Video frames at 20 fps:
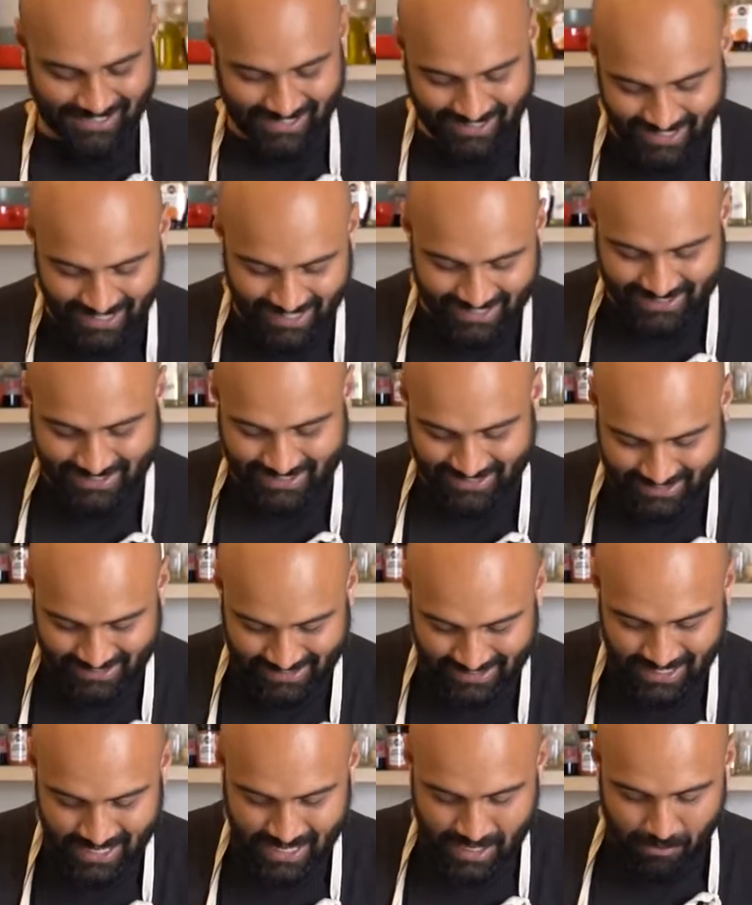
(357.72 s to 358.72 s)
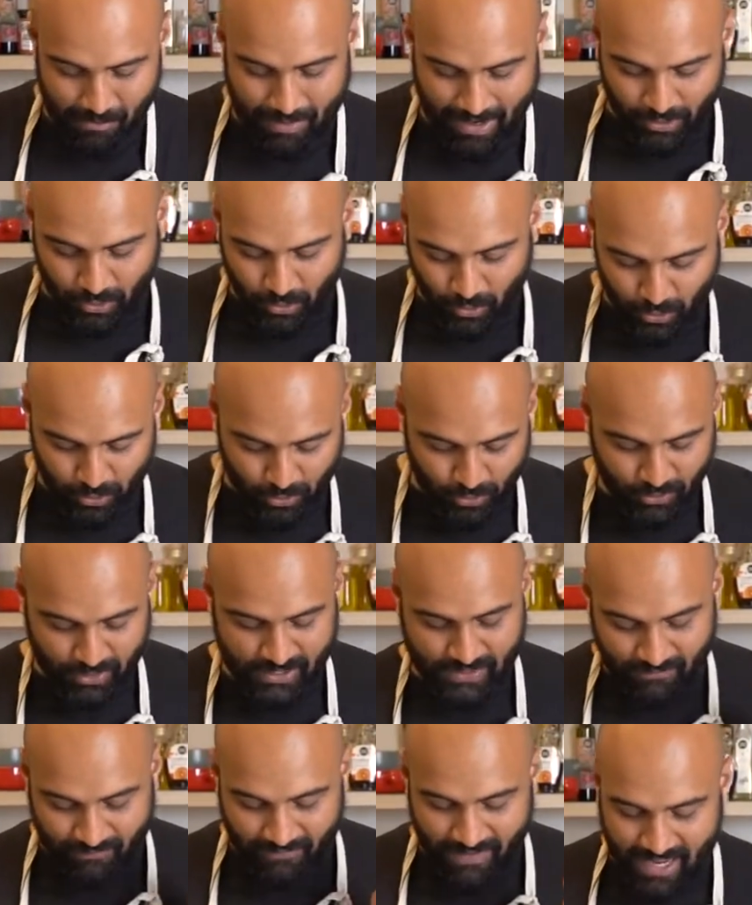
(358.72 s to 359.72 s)
Yes, my dough
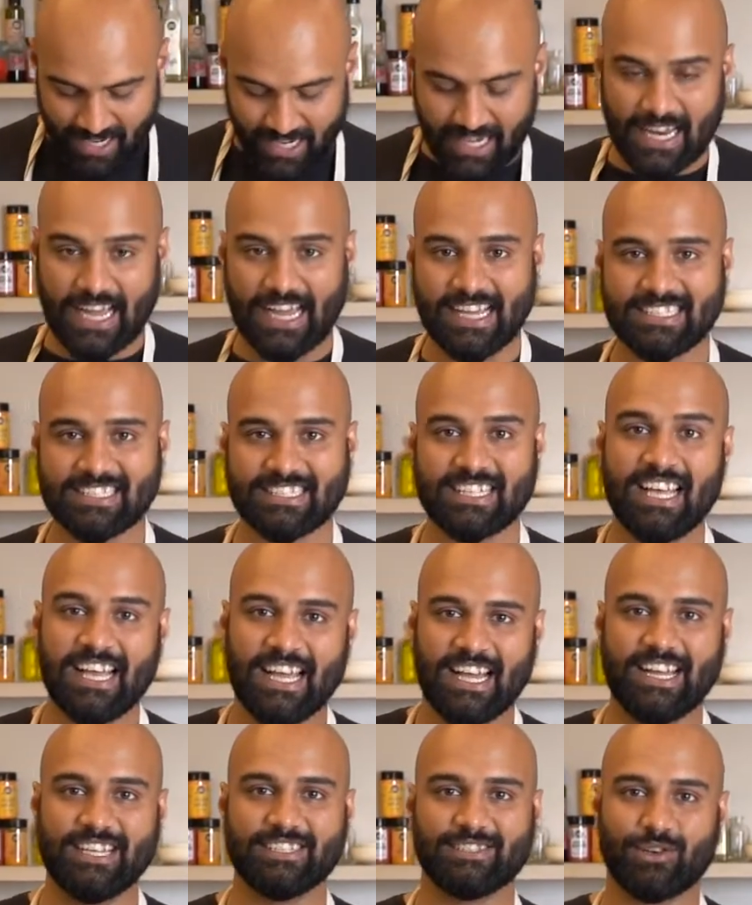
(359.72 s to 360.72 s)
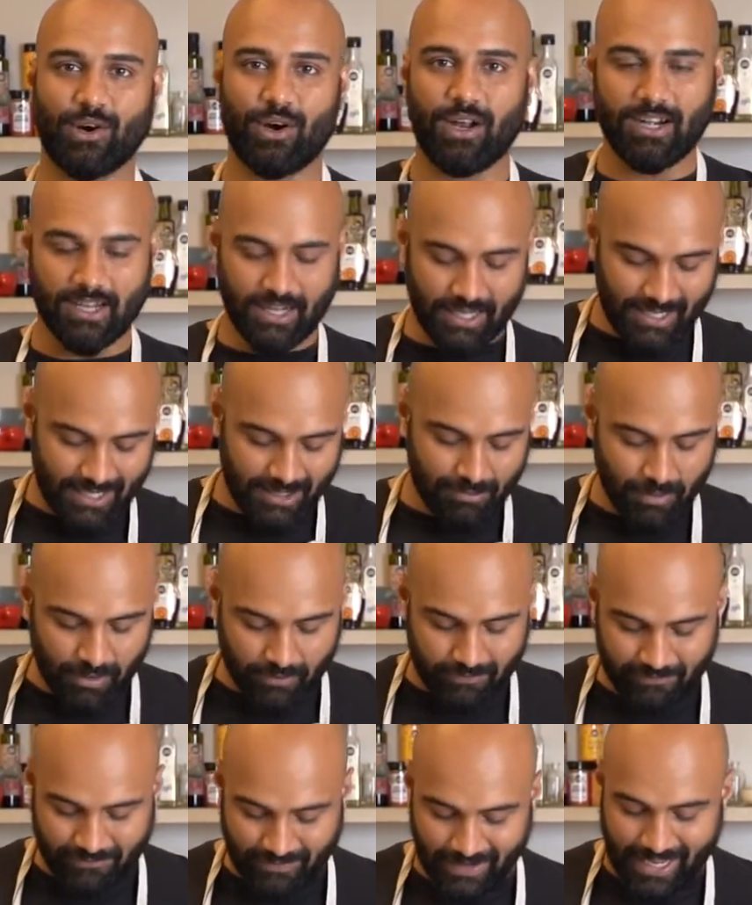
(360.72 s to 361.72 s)
looks very nice. It's got a little bit
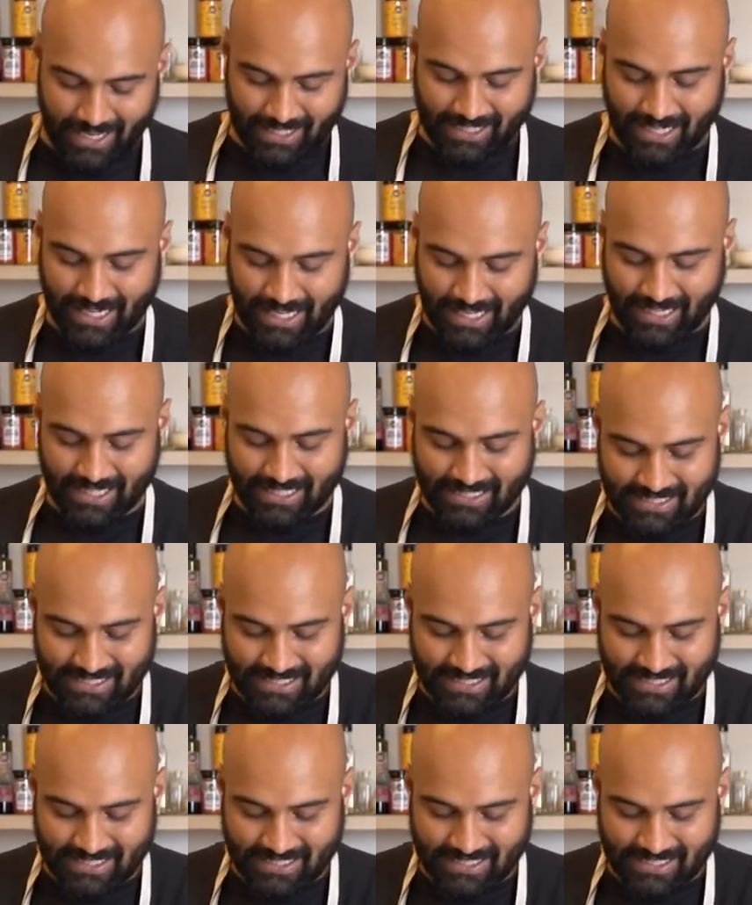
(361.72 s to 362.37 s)
of flake that I can